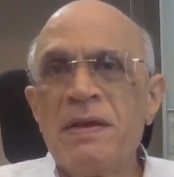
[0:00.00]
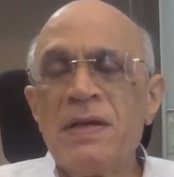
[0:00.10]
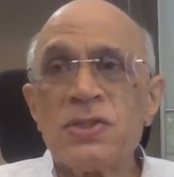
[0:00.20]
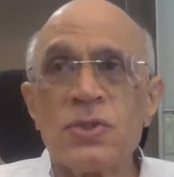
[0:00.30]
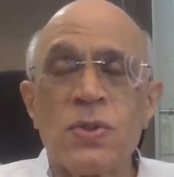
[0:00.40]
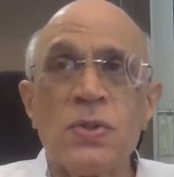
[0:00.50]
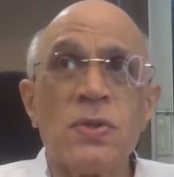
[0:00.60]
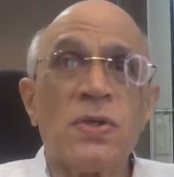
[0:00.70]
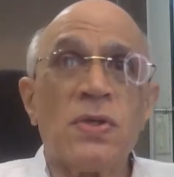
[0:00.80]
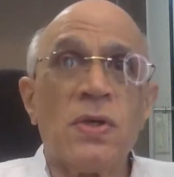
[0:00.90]
So,
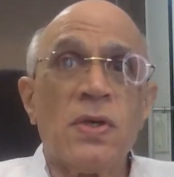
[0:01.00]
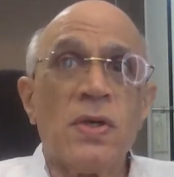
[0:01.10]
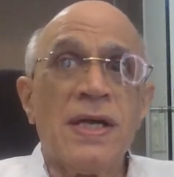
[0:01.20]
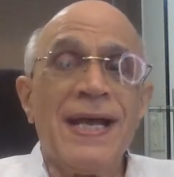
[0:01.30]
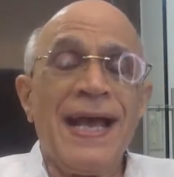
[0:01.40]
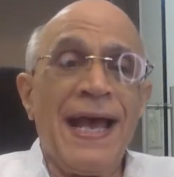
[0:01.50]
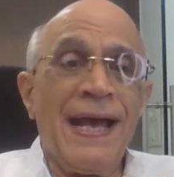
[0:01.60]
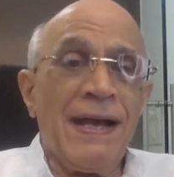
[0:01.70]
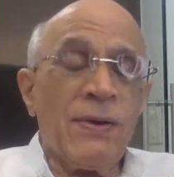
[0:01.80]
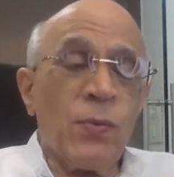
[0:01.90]

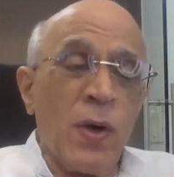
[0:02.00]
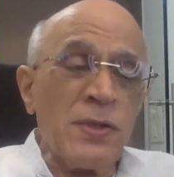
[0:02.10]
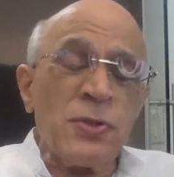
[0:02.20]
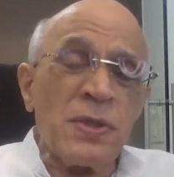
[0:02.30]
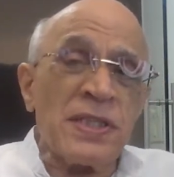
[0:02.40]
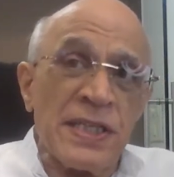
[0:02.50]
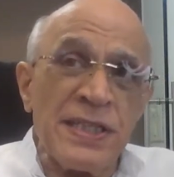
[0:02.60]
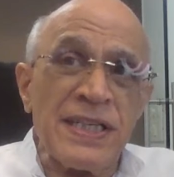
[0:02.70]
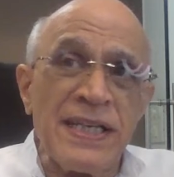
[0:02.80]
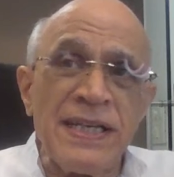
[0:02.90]
what you're
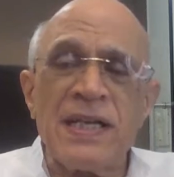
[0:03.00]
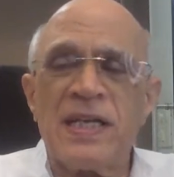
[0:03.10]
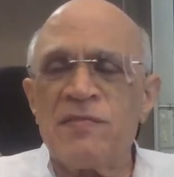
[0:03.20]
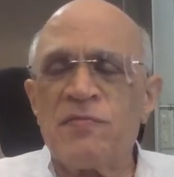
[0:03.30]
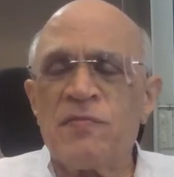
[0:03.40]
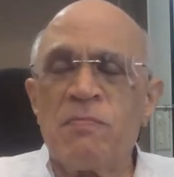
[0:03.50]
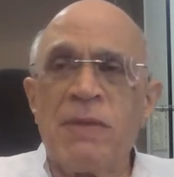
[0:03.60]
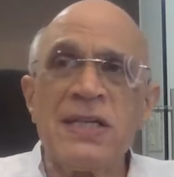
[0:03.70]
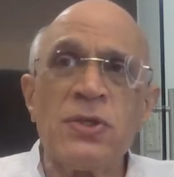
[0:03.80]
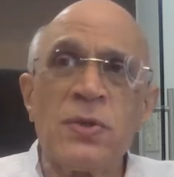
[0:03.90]
getting in life
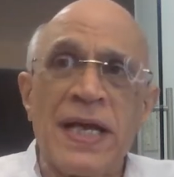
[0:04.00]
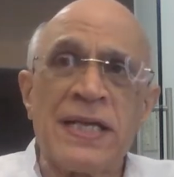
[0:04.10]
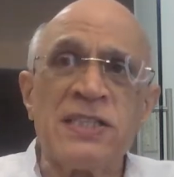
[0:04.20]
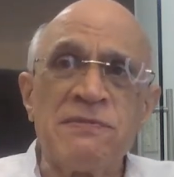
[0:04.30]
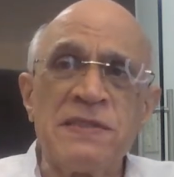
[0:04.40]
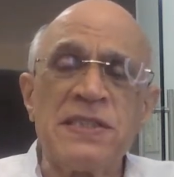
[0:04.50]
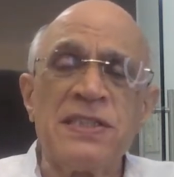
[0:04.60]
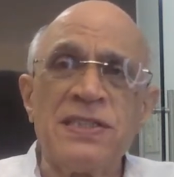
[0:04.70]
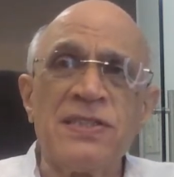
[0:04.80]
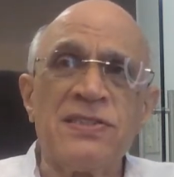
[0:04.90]
by your
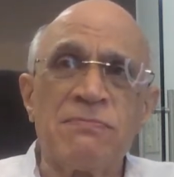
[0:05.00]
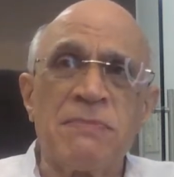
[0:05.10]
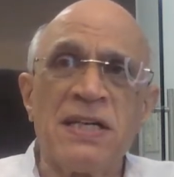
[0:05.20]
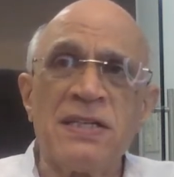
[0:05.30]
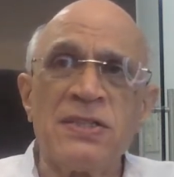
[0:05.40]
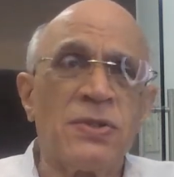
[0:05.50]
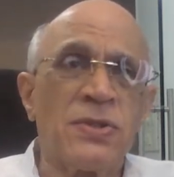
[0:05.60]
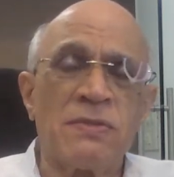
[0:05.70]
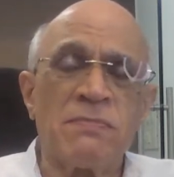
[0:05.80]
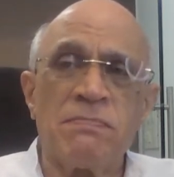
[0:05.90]
activities, by
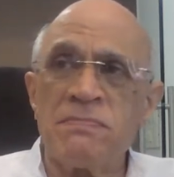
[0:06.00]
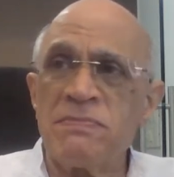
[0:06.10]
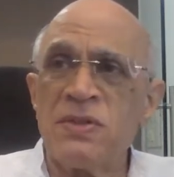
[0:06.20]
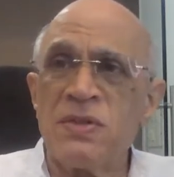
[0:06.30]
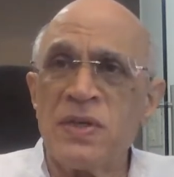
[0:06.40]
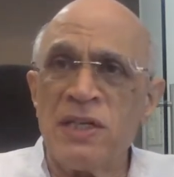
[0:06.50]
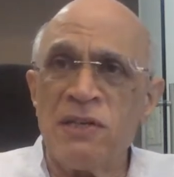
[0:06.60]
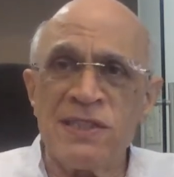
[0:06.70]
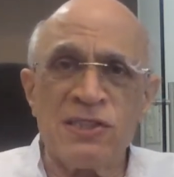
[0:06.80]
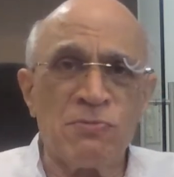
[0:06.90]
your
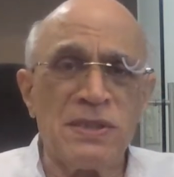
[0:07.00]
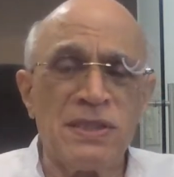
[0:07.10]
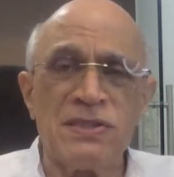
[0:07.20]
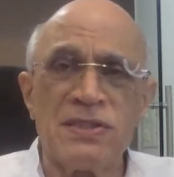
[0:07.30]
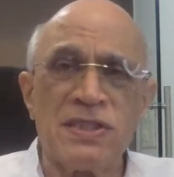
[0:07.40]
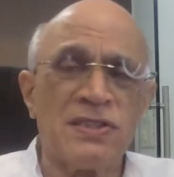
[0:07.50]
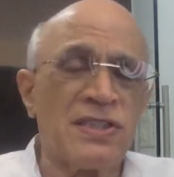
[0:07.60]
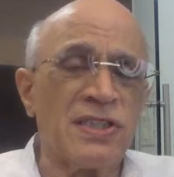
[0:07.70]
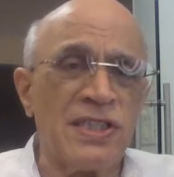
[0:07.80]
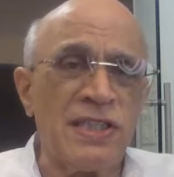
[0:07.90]
investments,
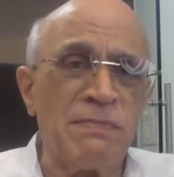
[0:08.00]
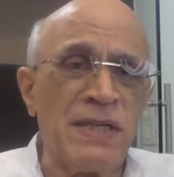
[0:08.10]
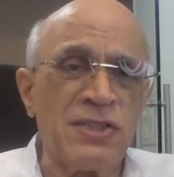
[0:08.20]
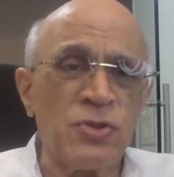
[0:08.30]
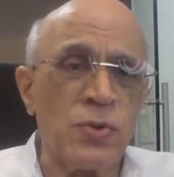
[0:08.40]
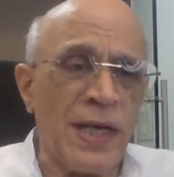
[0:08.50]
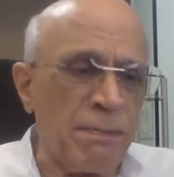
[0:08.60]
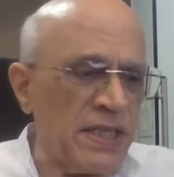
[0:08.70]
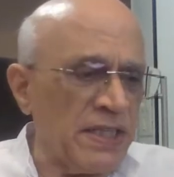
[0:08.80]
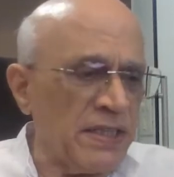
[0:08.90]
etc., it makes you
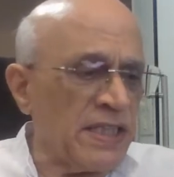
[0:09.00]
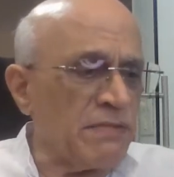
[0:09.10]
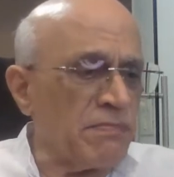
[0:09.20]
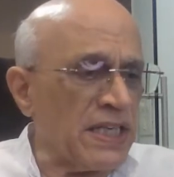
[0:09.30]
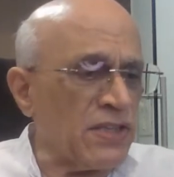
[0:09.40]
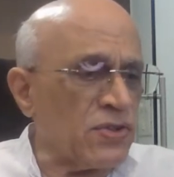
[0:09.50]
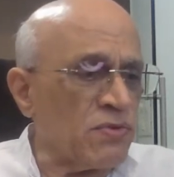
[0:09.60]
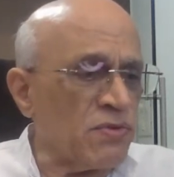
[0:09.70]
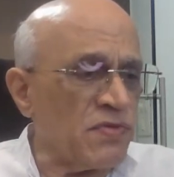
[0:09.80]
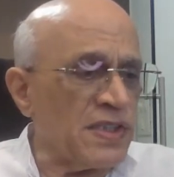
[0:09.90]
happy. It makes you
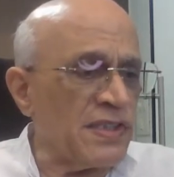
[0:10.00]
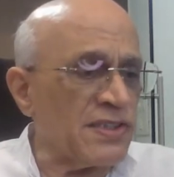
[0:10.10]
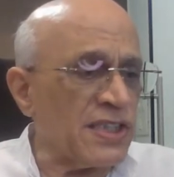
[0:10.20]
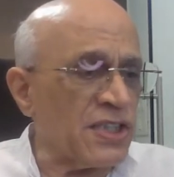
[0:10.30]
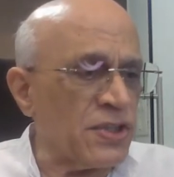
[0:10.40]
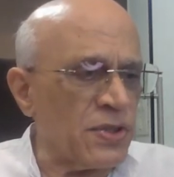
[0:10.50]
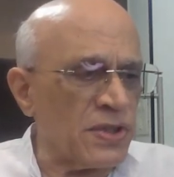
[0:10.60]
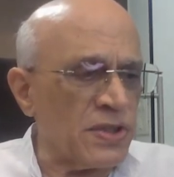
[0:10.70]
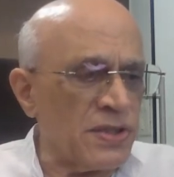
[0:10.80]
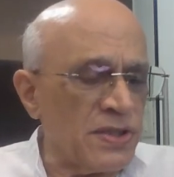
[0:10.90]
feel secure.
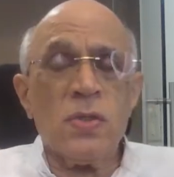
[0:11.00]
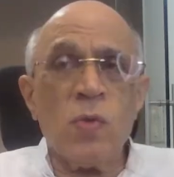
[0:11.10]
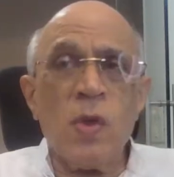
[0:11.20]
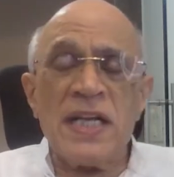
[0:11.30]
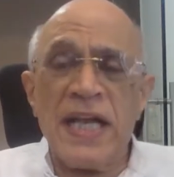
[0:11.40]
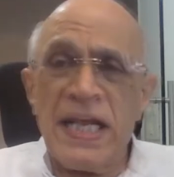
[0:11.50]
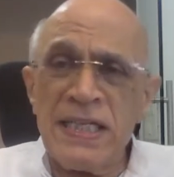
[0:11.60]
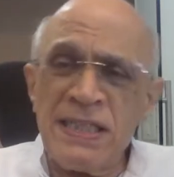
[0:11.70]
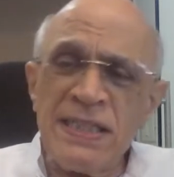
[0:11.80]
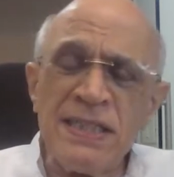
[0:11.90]
What
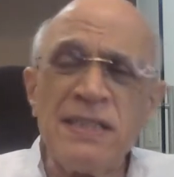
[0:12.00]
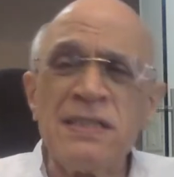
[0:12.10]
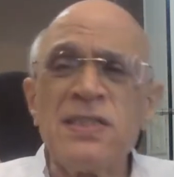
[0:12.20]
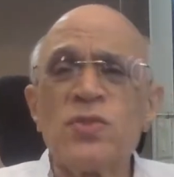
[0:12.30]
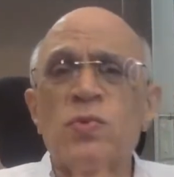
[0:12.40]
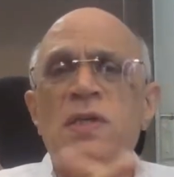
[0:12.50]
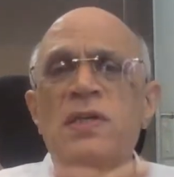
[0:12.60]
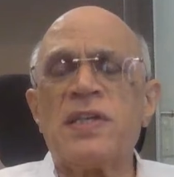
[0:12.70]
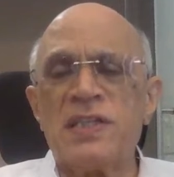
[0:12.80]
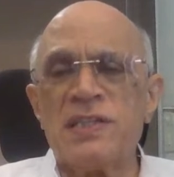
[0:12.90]
anything in this
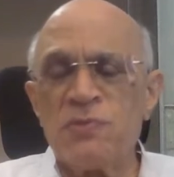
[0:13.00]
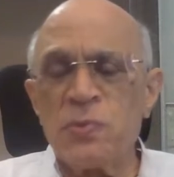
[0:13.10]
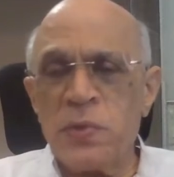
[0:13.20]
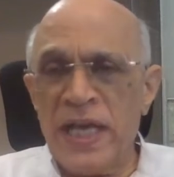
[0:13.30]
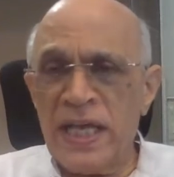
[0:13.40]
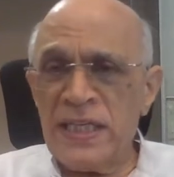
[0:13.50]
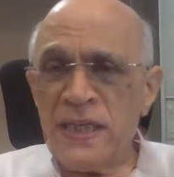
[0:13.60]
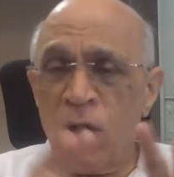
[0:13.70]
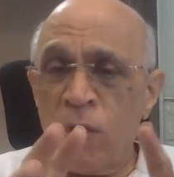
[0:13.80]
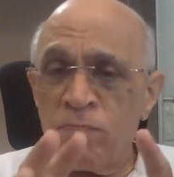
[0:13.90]
world can give you,
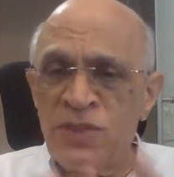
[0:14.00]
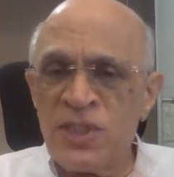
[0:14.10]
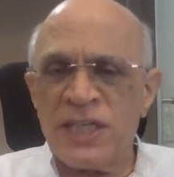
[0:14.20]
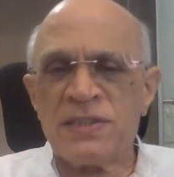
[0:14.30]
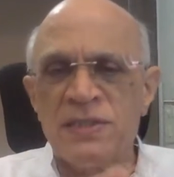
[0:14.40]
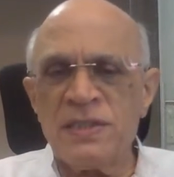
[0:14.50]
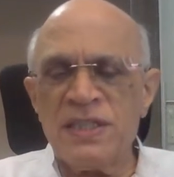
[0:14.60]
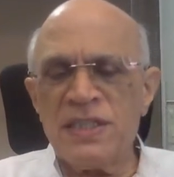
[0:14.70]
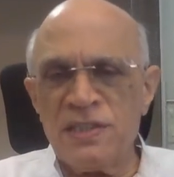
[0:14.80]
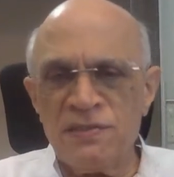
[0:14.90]
any object
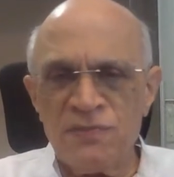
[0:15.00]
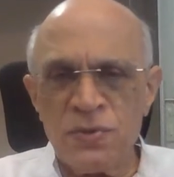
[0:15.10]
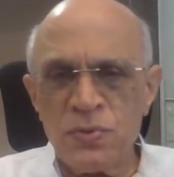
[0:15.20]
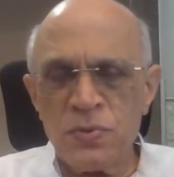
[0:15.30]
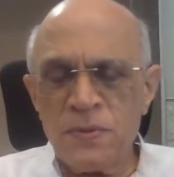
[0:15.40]
can give you,